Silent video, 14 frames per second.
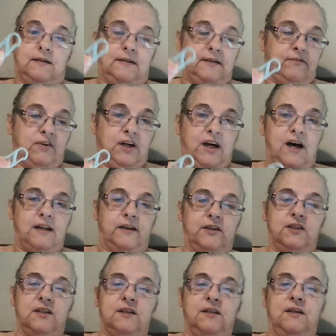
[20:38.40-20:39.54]
Different
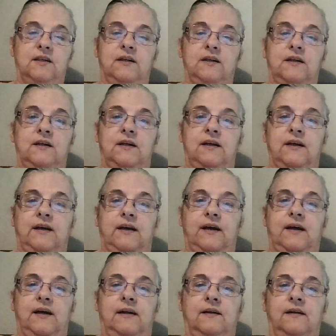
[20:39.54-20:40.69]
colors.
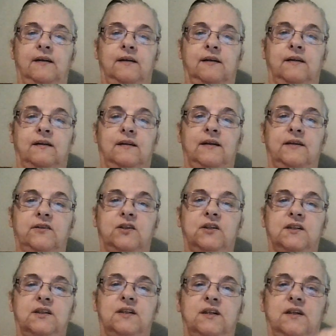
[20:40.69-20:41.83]
And they
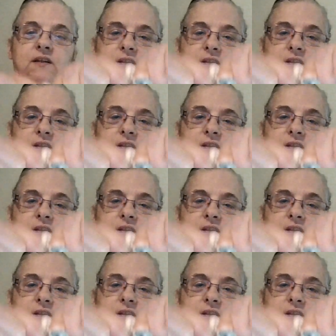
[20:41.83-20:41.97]
just,